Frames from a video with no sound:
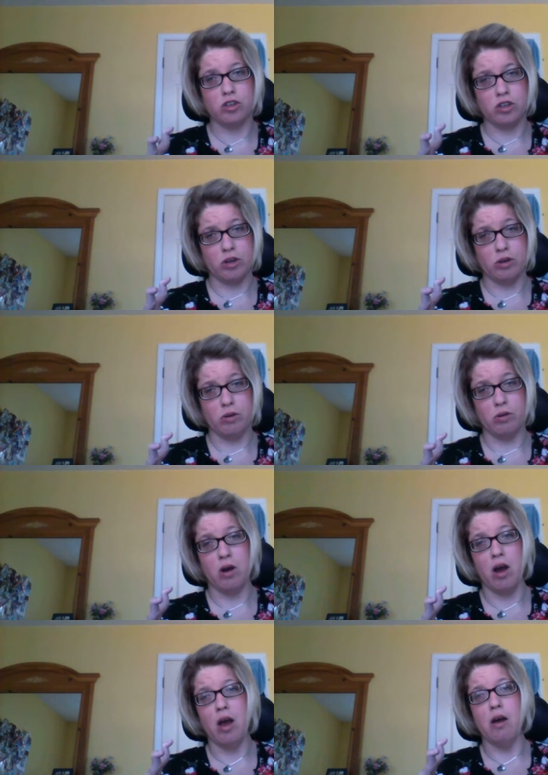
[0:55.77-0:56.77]
to
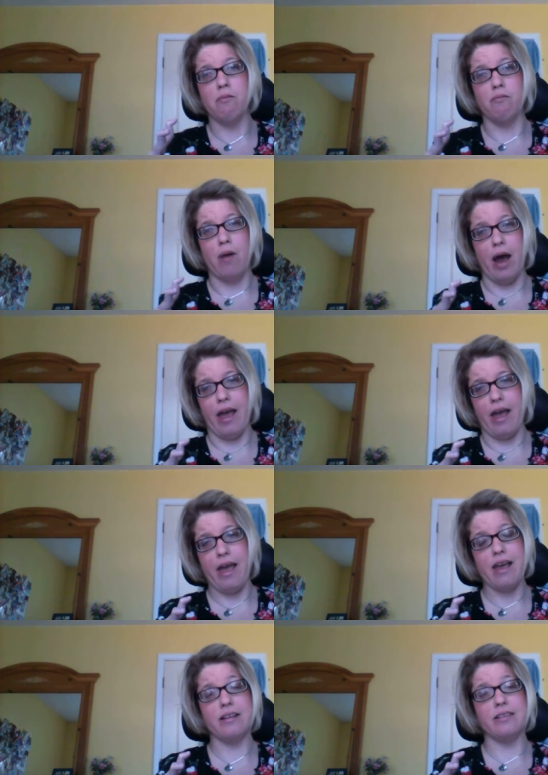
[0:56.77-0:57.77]
my
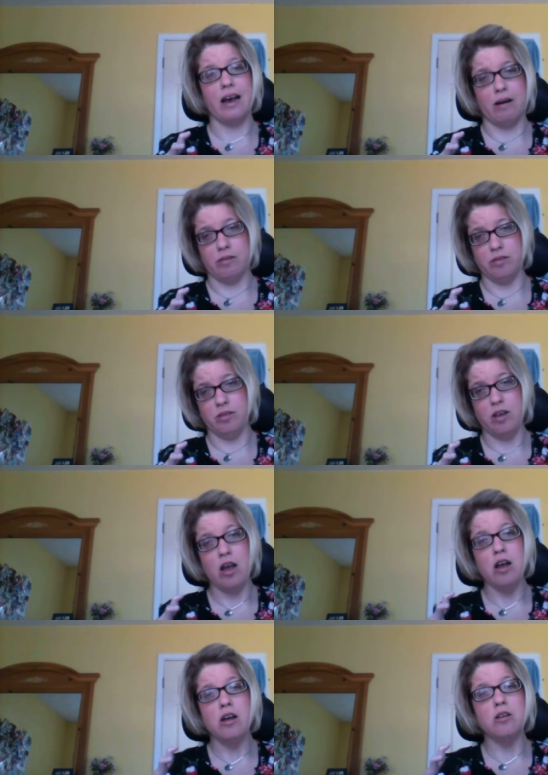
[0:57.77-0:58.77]
aunt's house.
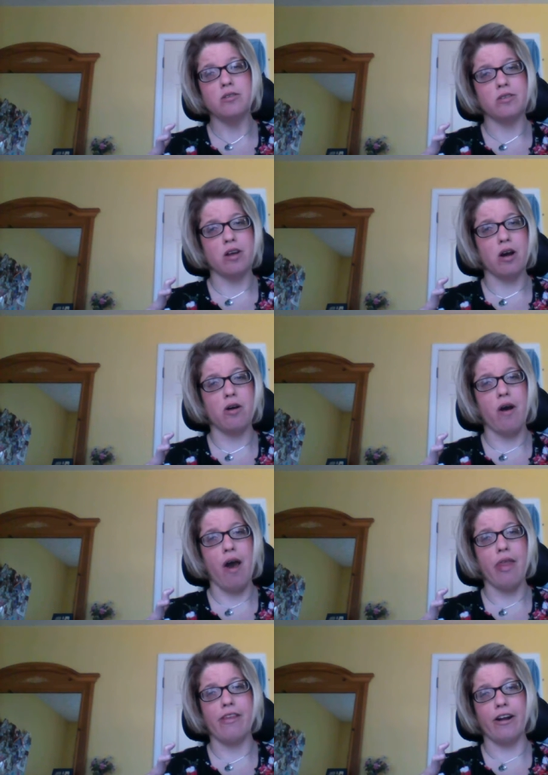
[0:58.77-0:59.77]
So
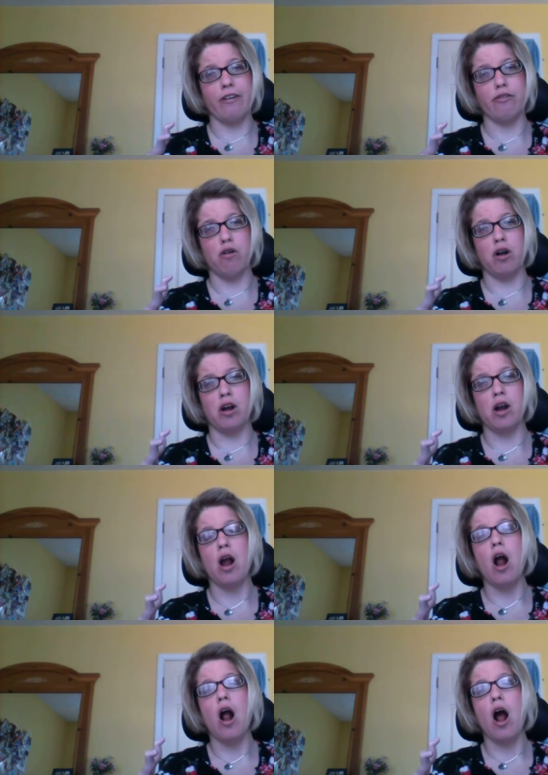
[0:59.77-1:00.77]
therefore
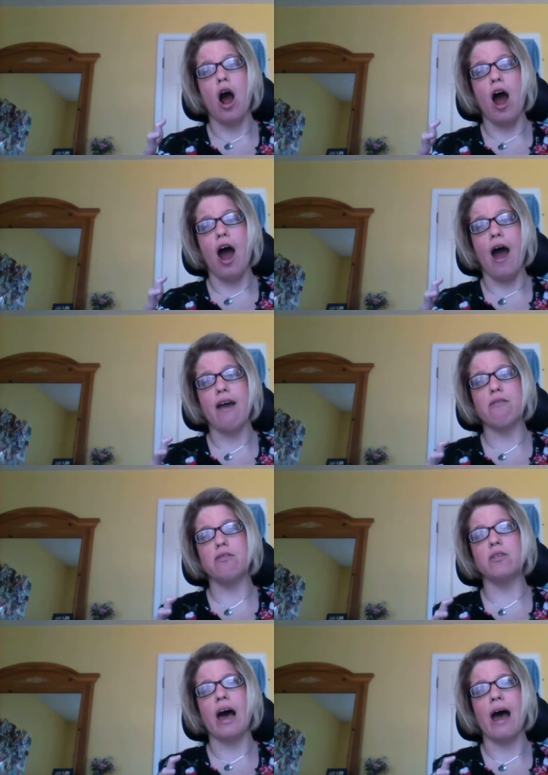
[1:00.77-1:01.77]
I
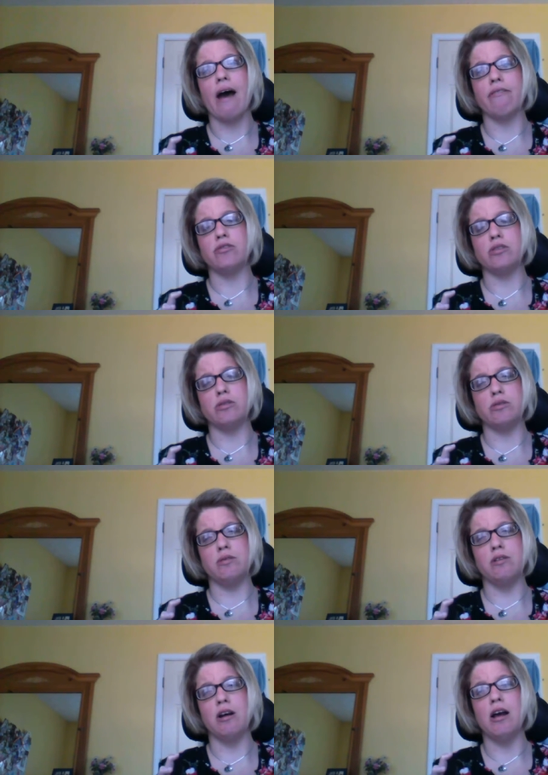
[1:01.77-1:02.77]
will have
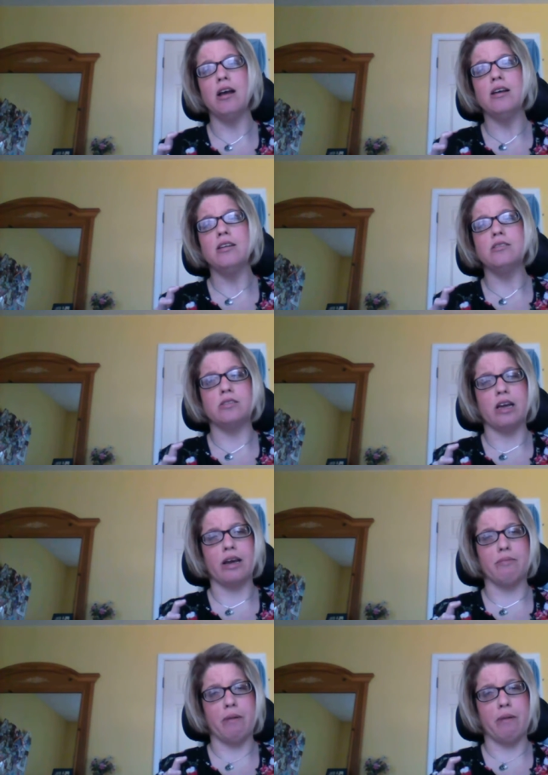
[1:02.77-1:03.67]
to take my